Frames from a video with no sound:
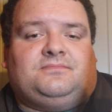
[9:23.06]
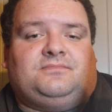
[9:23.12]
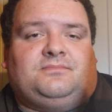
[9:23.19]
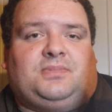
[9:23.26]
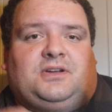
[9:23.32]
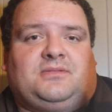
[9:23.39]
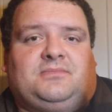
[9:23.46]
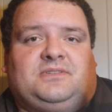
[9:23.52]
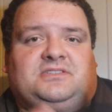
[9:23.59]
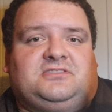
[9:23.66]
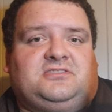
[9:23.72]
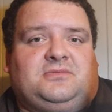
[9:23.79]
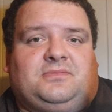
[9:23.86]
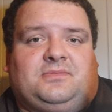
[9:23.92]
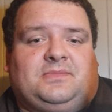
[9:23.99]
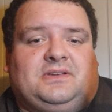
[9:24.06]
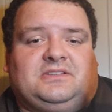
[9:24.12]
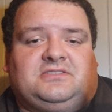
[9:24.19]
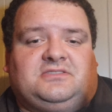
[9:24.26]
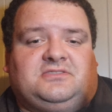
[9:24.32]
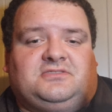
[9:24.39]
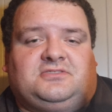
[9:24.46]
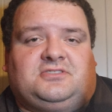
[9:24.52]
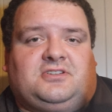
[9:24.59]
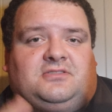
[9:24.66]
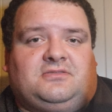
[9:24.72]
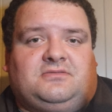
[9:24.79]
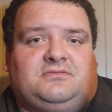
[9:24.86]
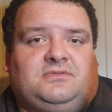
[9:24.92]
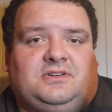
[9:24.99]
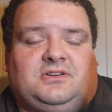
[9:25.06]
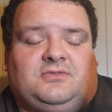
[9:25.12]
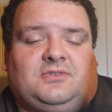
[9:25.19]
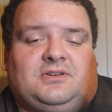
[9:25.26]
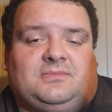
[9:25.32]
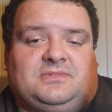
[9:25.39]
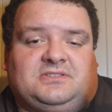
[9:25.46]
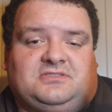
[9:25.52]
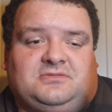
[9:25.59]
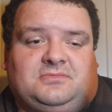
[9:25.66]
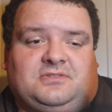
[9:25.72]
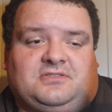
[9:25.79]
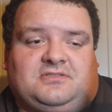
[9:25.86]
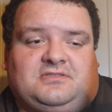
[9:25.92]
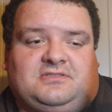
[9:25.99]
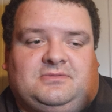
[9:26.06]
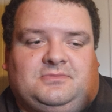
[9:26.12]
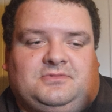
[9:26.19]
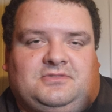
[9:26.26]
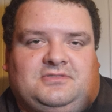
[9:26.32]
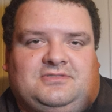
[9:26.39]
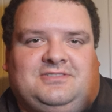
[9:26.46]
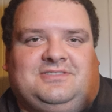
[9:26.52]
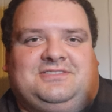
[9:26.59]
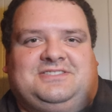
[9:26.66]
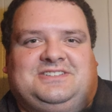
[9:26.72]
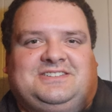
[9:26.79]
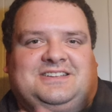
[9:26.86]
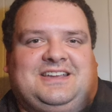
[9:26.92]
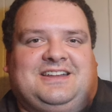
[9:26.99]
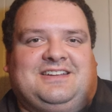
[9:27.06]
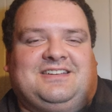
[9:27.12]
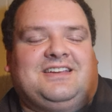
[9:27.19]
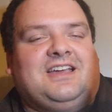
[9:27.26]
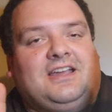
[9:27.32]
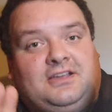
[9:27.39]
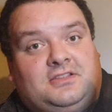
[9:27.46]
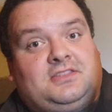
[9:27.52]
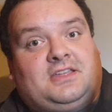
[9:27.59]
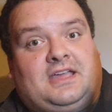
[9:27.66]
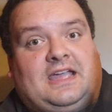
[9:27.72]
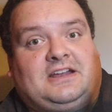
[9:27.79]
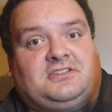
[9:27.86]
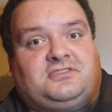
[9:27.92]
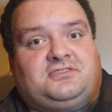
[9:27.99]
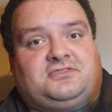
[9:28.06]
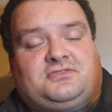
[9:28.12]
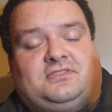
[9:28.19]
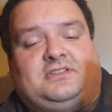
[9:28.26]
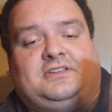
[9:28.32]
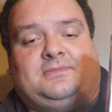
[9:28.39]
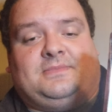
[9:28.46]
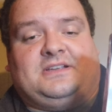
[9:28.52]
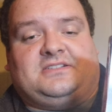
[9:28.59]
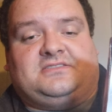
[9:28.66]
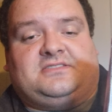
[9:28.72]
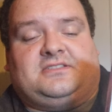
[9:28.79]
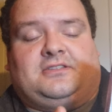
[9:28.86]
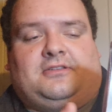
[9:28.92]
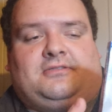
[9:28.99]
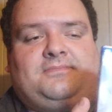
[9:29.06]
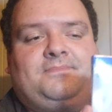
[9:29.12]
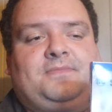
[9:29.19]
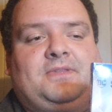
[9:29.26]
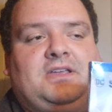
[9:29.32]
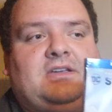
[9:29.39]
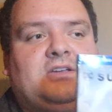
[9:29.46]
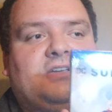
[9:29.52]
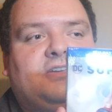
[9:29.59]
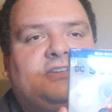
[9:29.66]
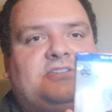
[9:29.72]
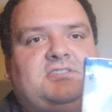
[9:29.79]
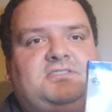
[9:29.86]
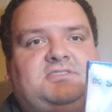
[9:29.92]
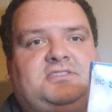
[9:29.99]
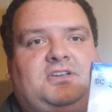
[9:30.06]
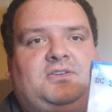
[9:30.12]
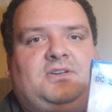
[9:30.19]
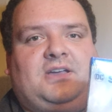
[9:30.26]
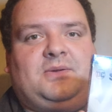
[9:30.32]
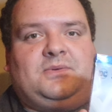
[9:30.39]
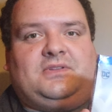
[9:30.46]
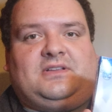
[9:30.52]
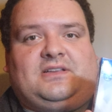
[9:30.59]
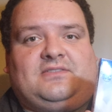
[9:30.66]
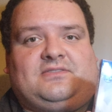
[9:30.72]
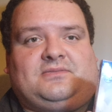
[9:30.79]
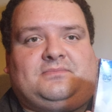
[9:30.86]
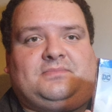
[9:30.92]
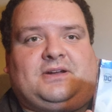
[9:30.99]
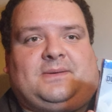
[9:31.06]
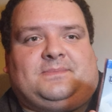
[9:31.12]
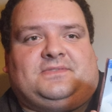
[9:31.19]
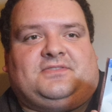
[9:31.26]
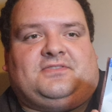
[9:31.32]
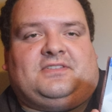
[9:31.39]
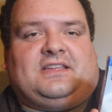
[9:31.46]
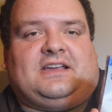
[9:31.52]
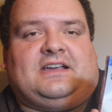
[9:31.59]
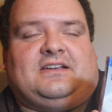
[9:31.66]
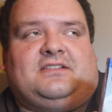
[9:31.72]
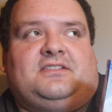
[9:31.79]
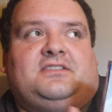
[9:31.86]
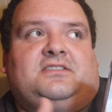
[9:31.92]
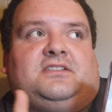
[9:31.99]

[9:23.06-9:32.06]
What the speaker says: Put him in Superman's new show. We don't want him on Supergirl anymore. Just kidding. The actor is really amazing, though. So I will give them props for that.